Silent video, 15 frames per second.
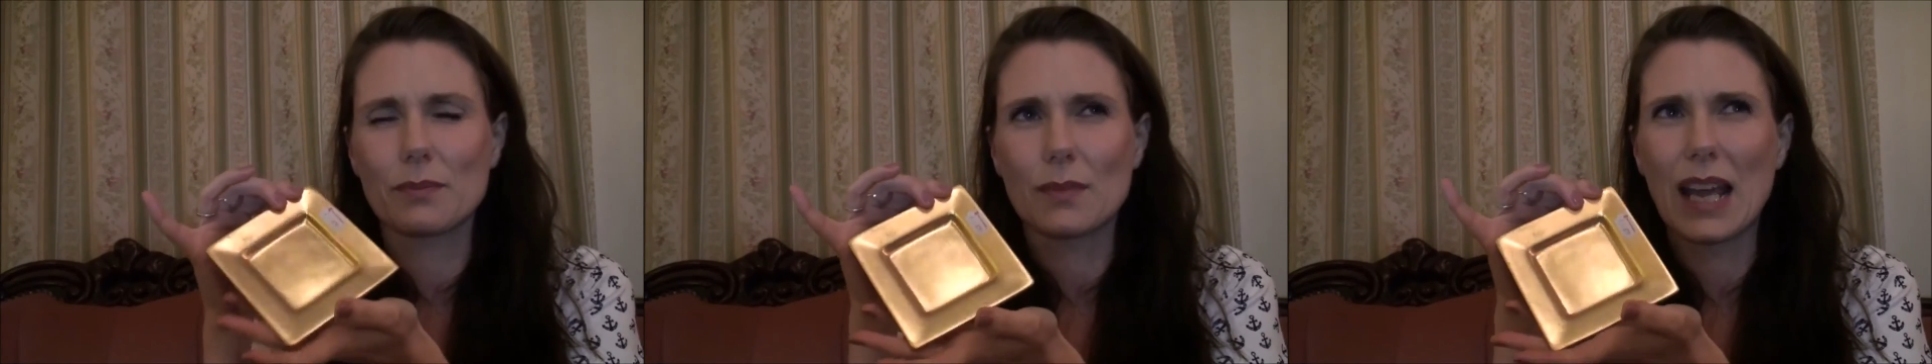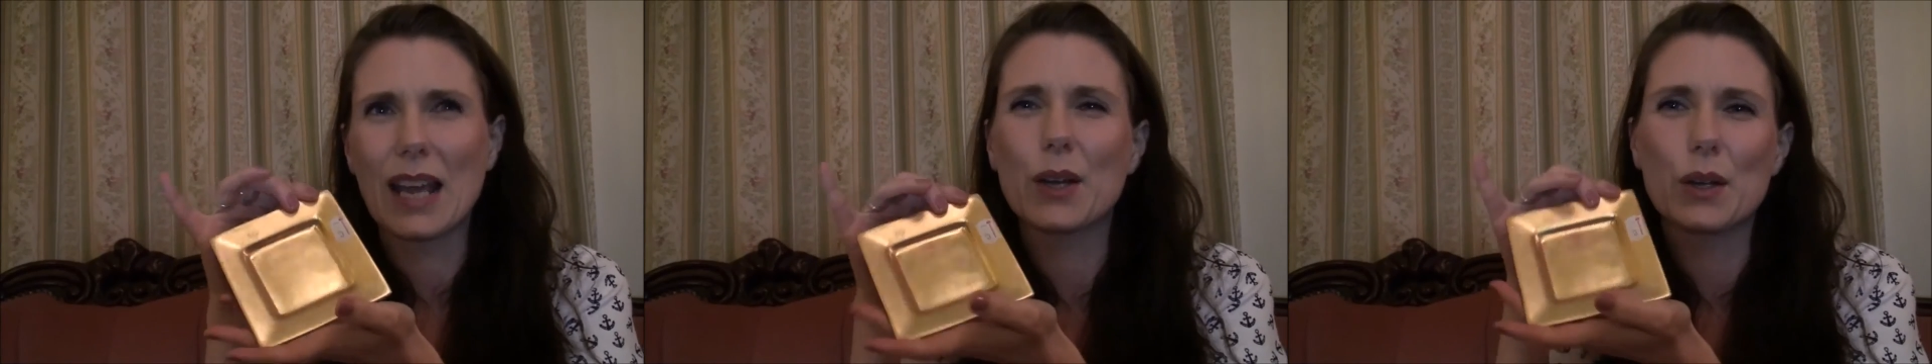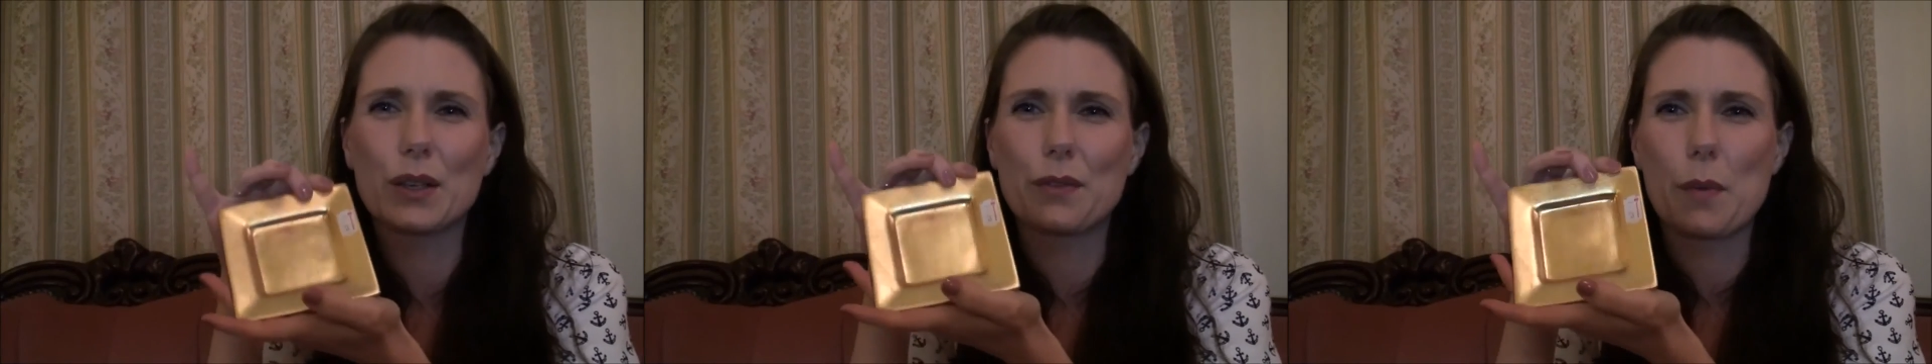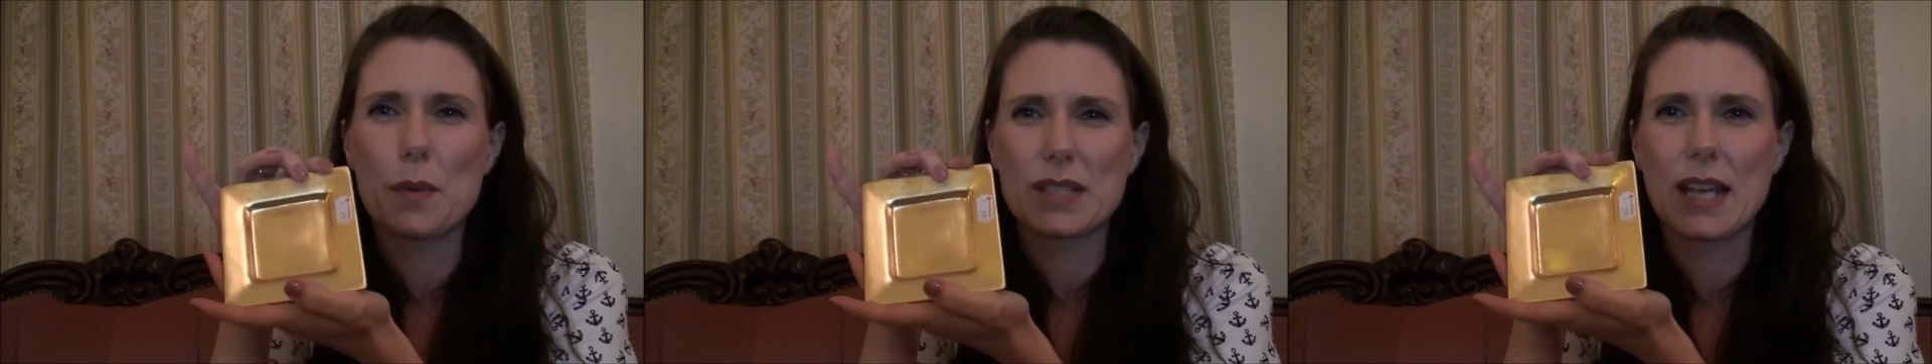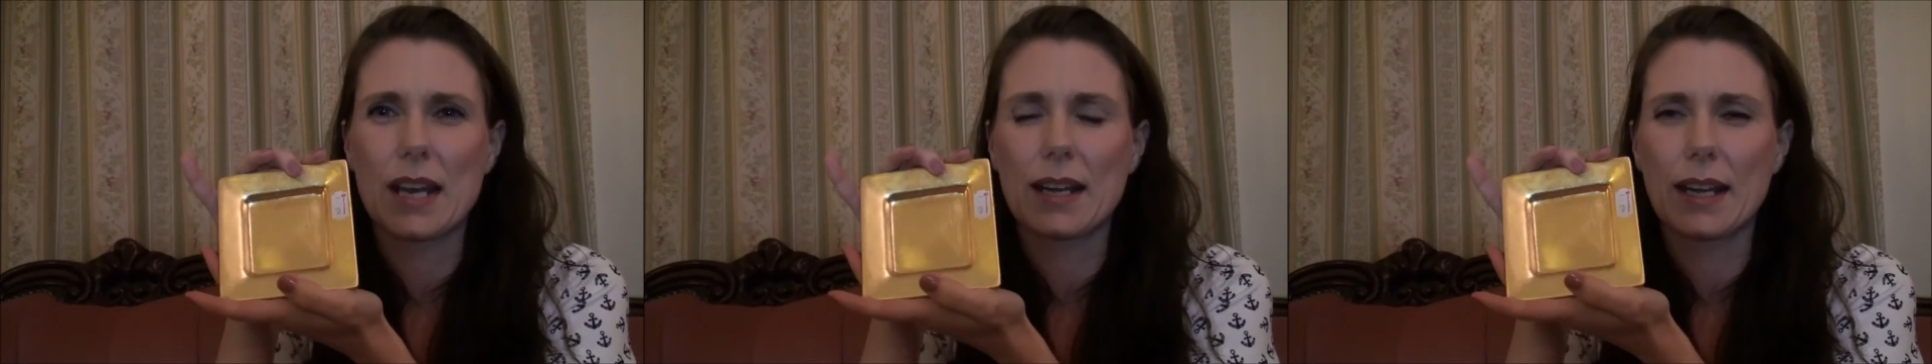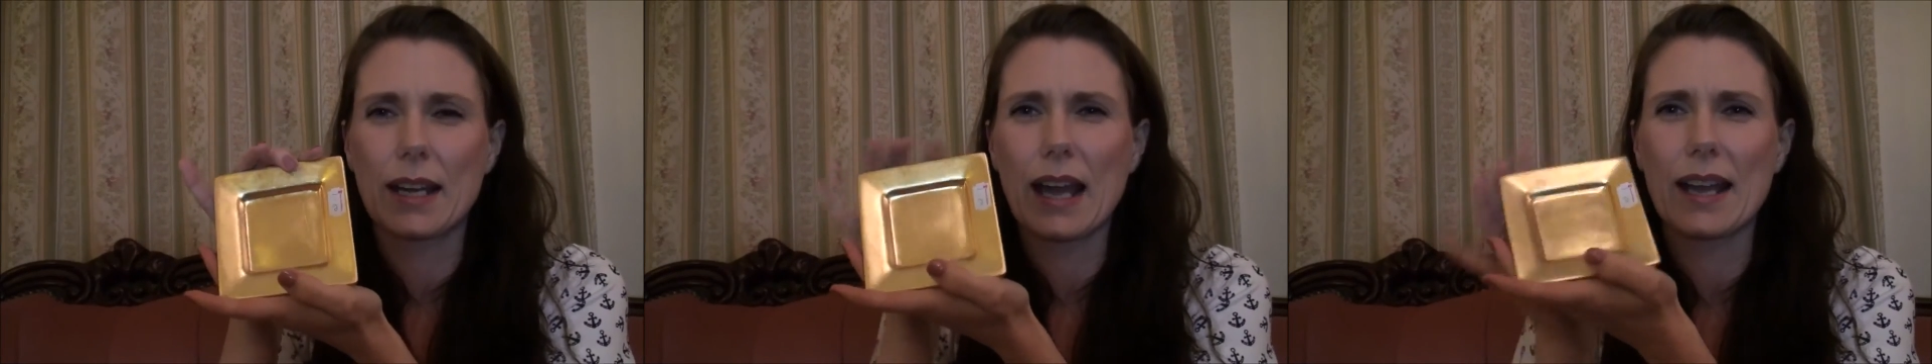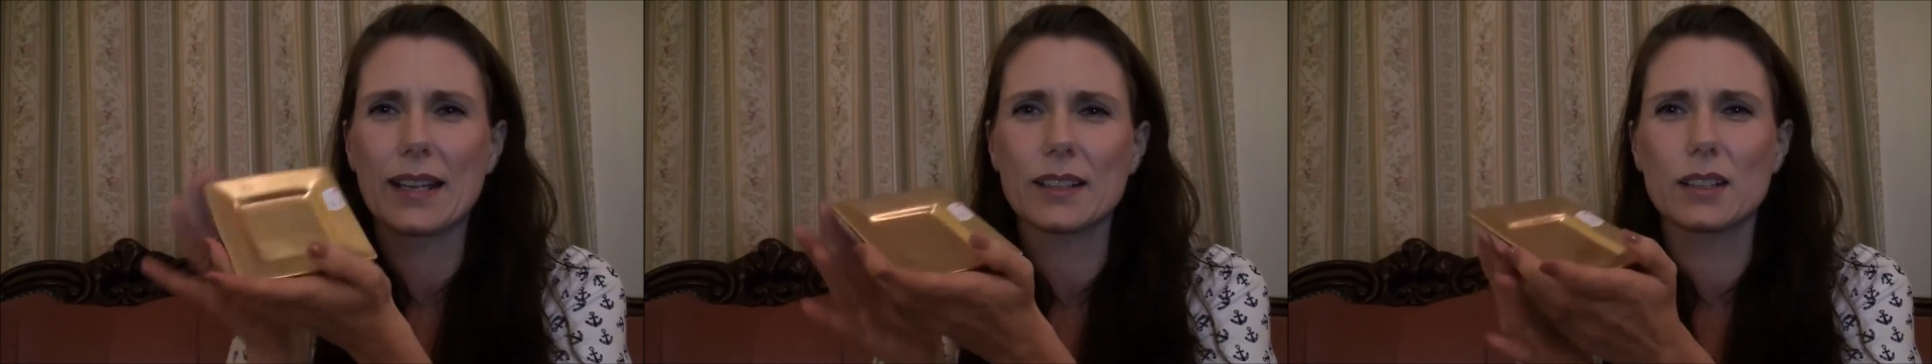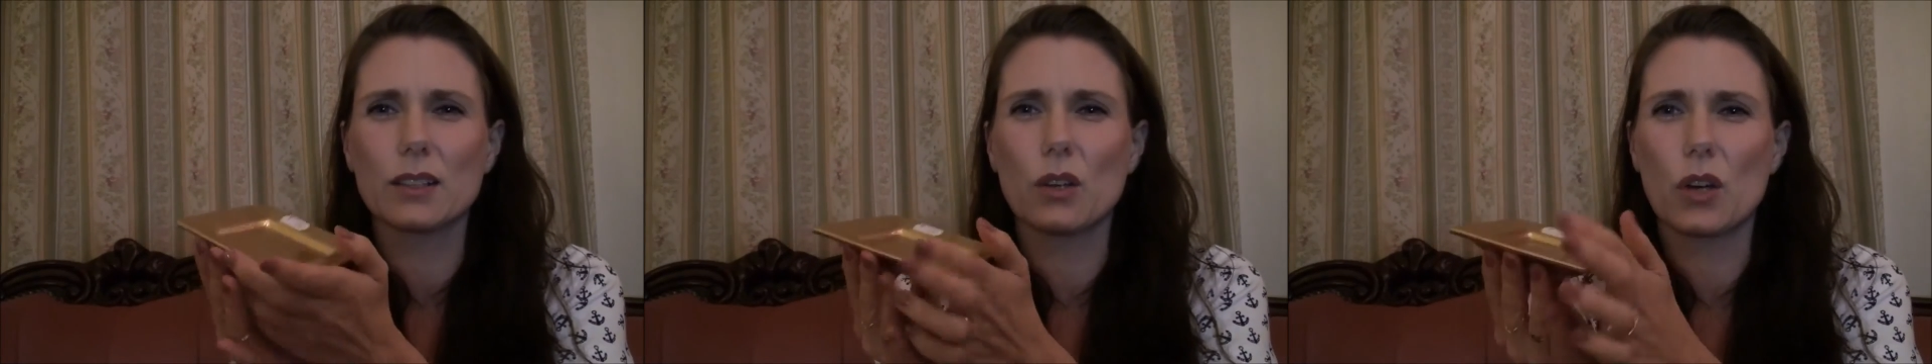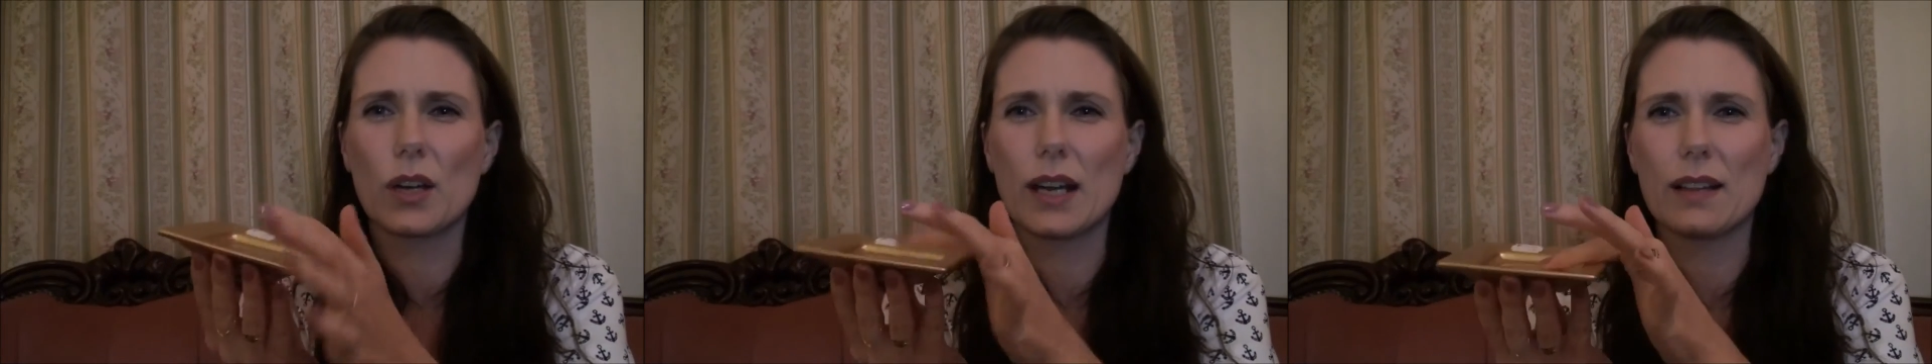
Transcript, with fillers: I got it for setting a candle on.